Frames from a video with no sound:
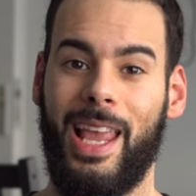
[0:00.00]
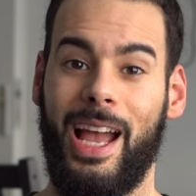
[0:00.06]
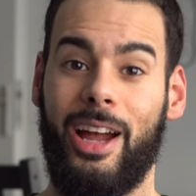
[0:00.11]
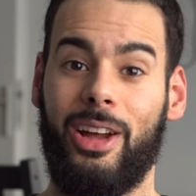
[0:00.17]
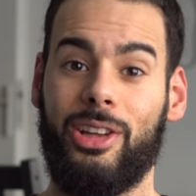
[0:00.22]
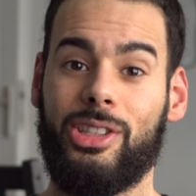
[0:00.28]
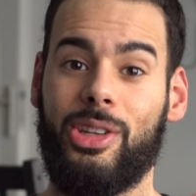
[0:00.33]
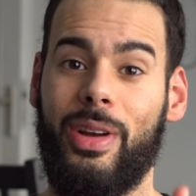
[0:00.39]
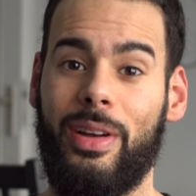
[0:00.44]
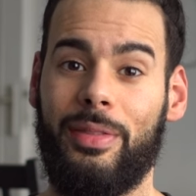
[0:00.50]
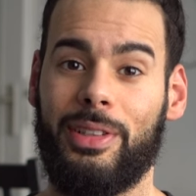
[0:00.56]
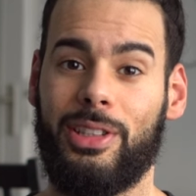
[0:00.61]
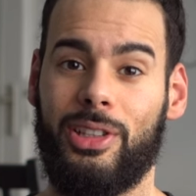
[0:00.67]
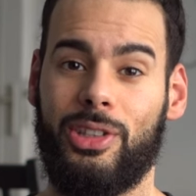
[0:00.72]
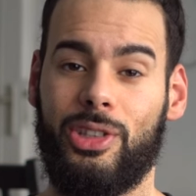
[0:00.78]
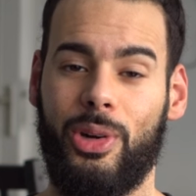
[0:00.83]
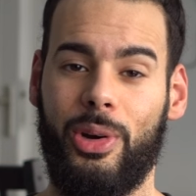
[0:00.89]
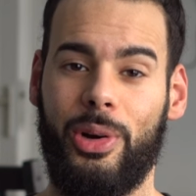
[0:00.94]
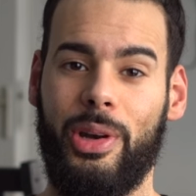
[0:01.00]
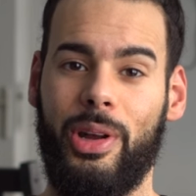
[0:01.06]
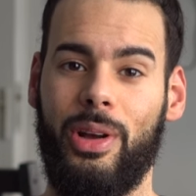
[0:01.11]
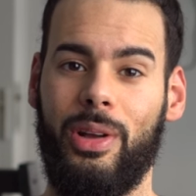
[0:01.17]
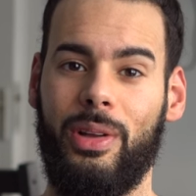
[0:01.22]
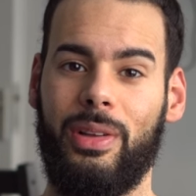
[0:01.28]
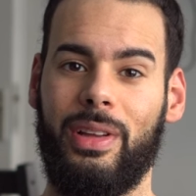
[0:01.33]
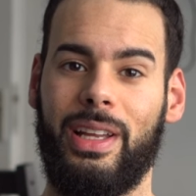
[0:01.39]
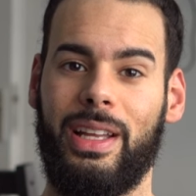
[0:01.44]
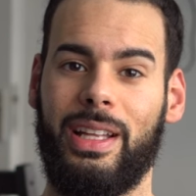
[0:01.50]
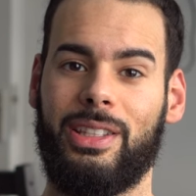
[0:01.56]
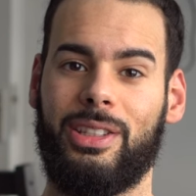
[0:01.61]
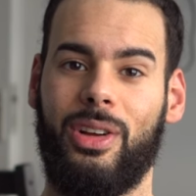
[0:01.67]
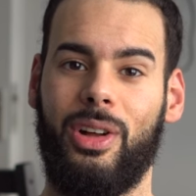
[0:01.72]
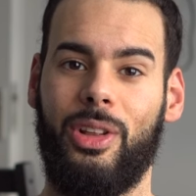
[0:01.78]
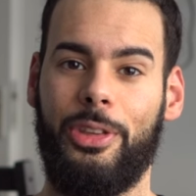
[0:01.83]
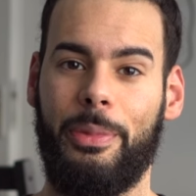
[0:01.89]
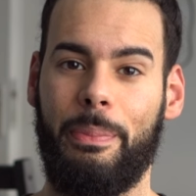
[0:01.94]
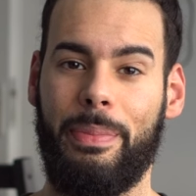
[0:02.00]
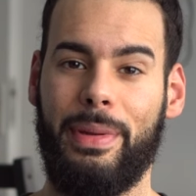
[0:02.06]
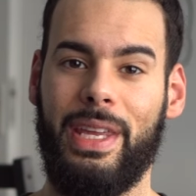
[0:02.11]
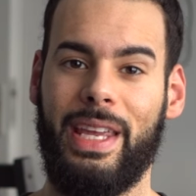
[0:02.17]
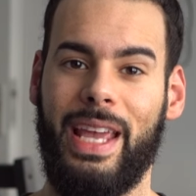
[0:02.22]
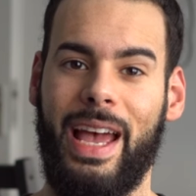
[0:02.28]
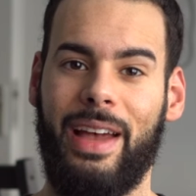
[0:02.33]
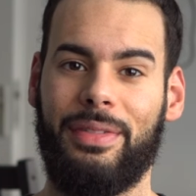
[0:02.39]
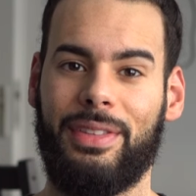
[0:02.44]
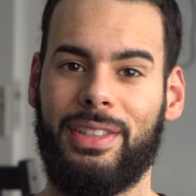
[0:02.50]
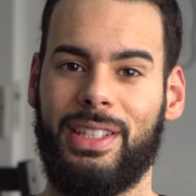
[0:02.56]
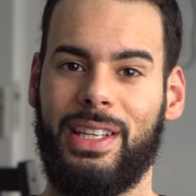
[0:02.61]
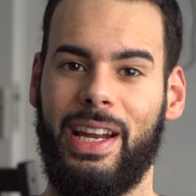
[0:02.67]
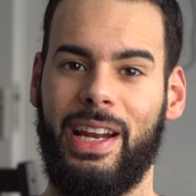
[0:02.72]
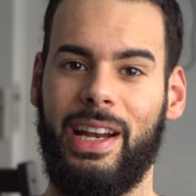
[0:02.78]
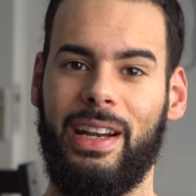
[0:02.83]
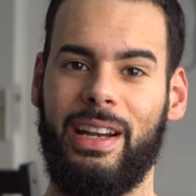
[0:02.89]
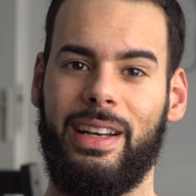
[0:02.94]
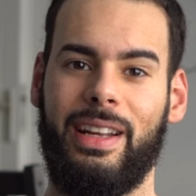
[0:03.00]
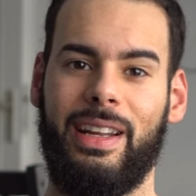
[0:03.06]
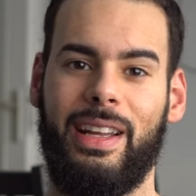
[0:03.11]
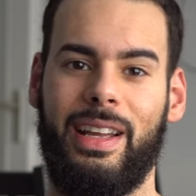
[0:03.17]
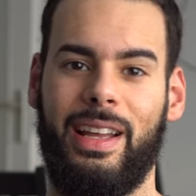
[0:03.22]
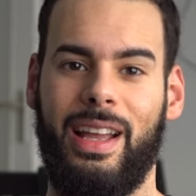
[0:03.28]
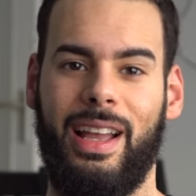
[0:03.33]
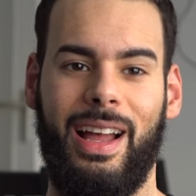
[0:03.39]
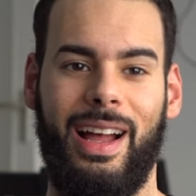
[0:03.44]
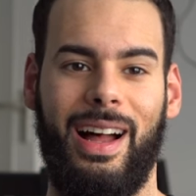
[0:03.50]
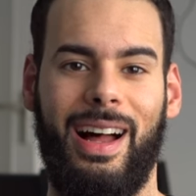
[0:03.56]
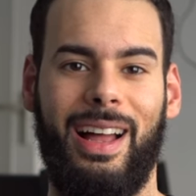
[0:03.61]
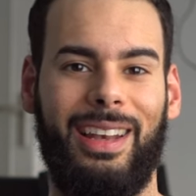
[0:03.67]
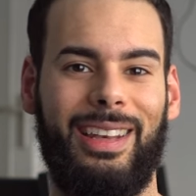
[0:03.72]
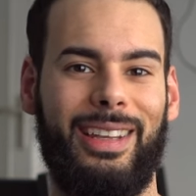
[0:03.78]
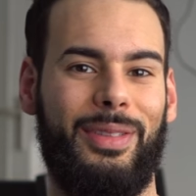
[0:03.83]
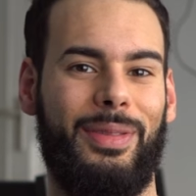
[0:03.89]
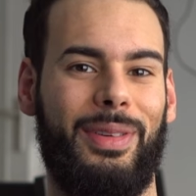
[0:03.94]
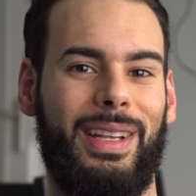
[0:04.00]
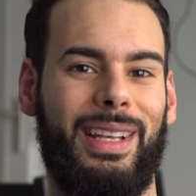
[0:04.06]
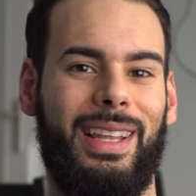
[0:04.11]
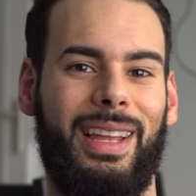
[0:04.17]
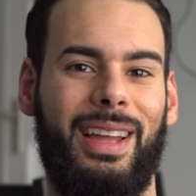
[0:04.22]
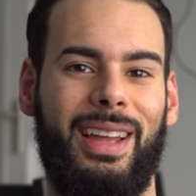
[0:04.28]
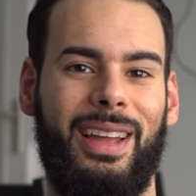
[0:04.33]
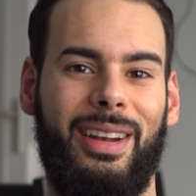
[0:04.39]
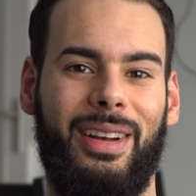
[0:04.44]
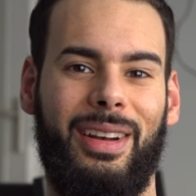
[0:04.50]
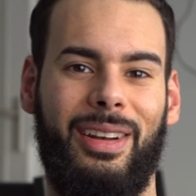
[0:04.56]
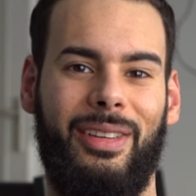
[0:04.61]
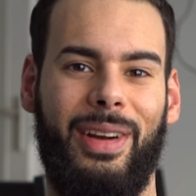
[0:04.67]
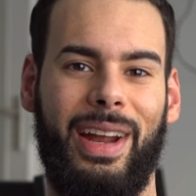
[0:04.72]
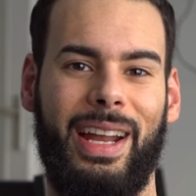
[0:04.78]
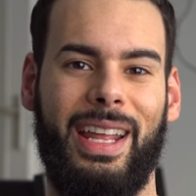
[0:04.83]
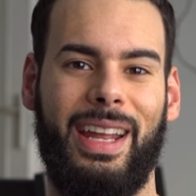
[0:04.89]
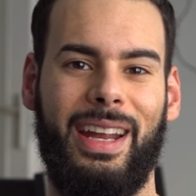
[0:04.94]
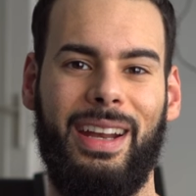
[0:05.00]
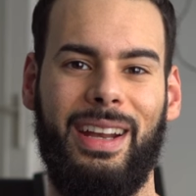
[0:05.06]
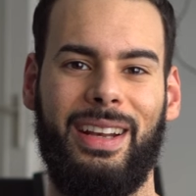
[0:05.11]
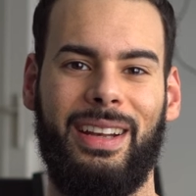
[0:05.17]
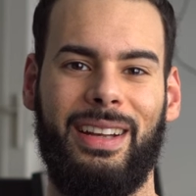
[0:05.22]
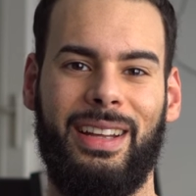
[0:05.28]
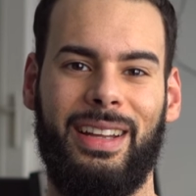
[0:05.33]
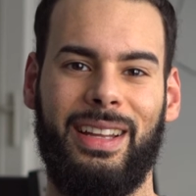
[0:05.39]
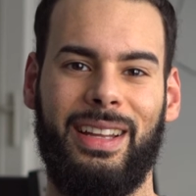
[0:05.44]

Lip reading: I also have a tutorial, it's called the PF snare. I'll leave it right here